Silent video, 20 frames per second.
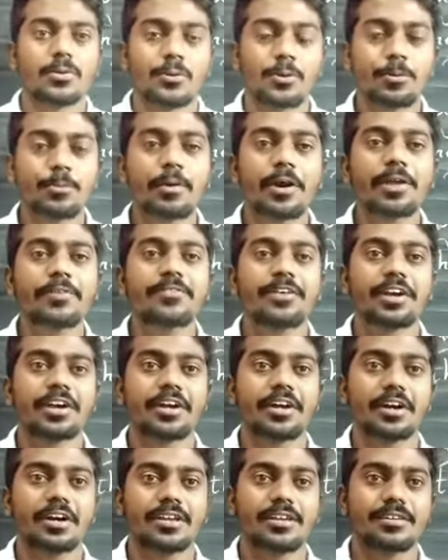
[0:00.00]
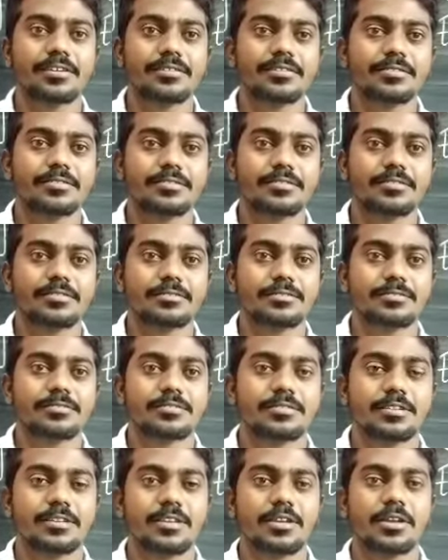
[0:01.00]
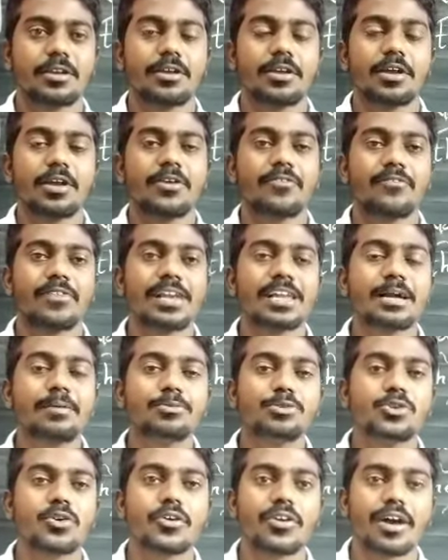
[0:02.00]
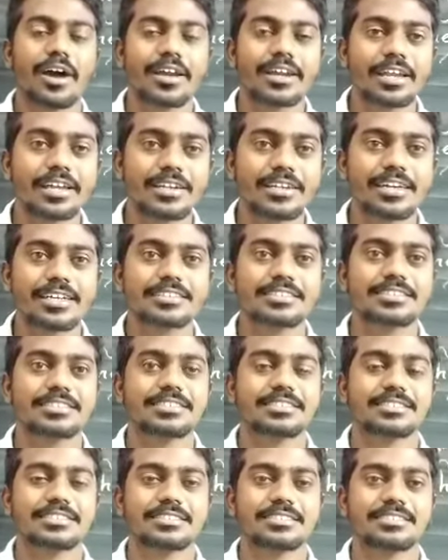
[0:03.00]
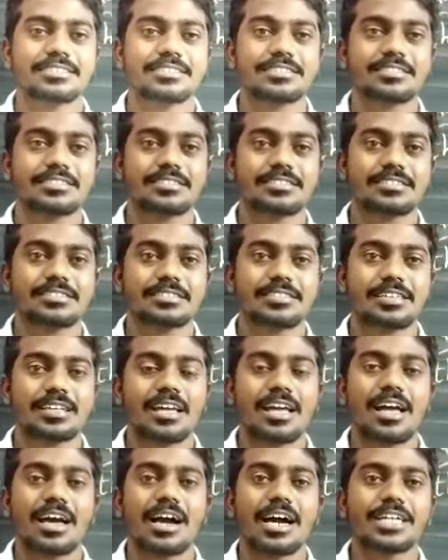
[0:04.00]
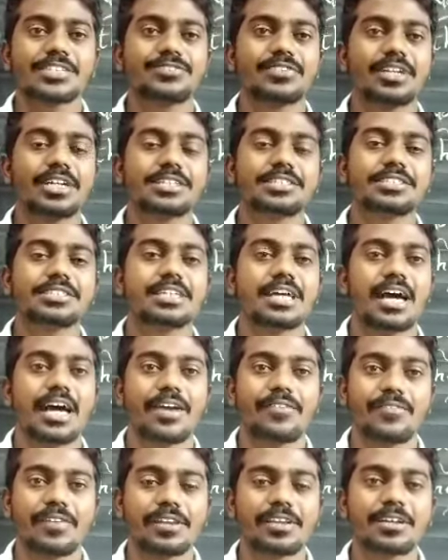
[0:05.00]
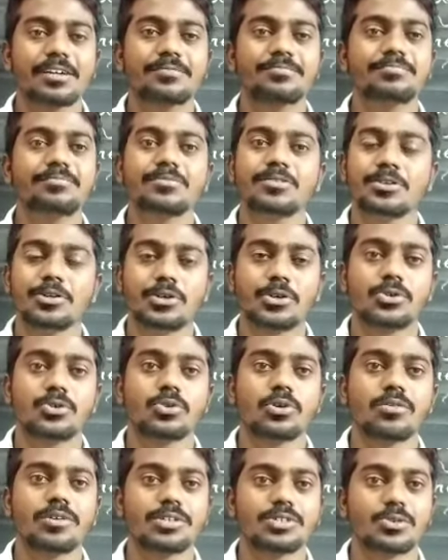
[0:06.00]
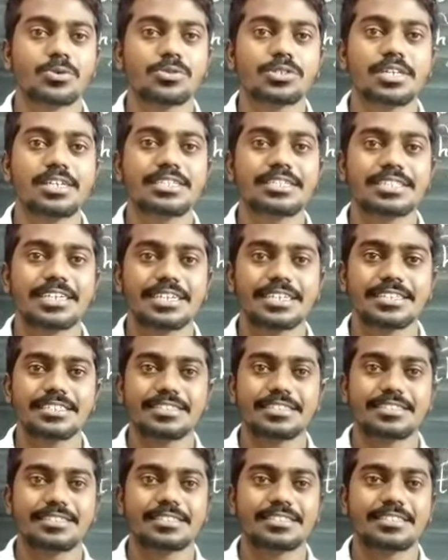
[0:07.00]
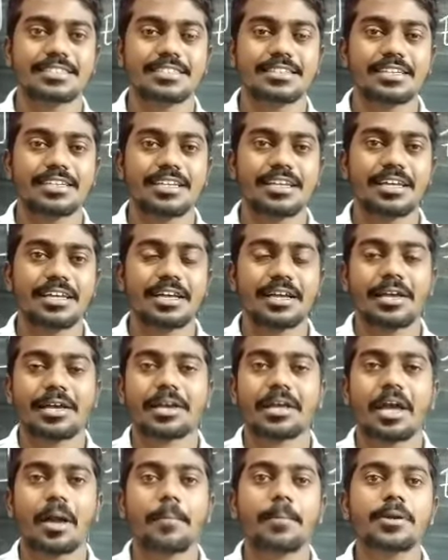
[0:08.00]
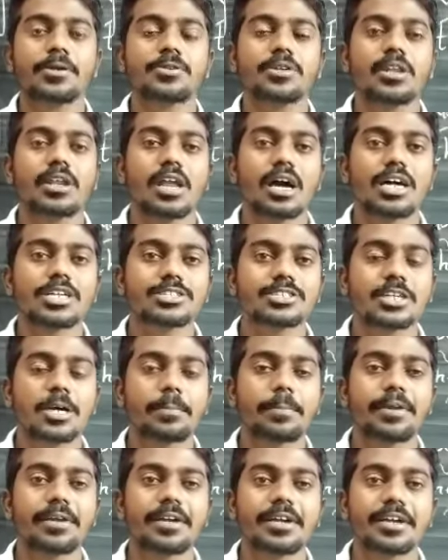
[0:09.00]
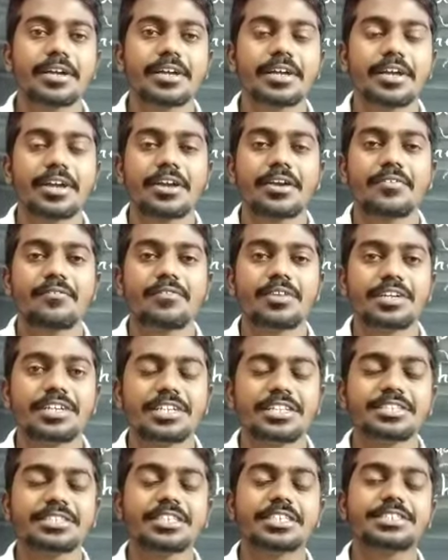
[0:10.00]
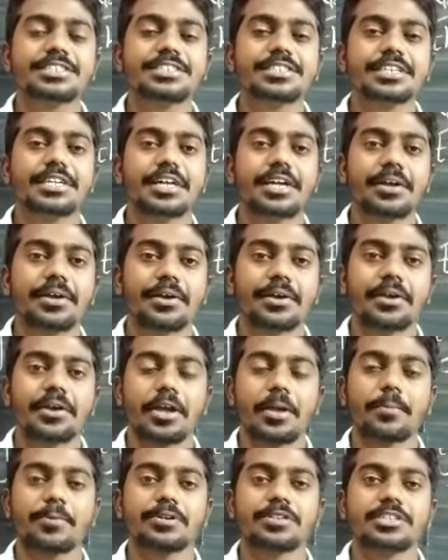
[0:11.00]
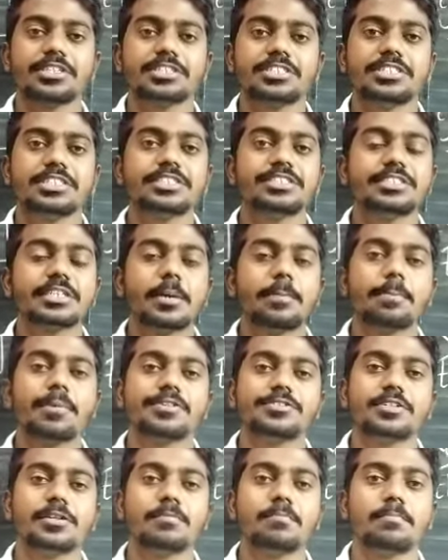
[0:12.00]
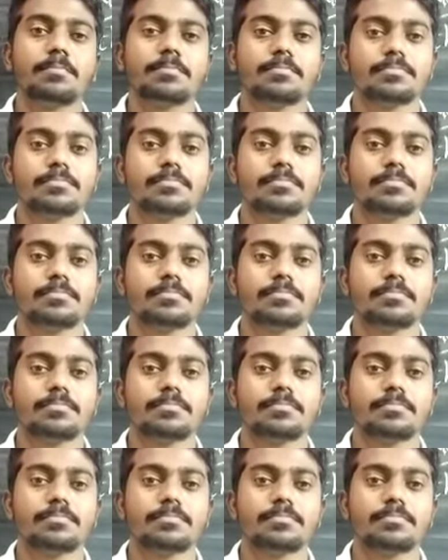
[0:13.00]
Good morning, one and all. Welcome to our online class, as well as I welcome to our social studies. Coming to the last topic, we discussed about the jigsaw puzzle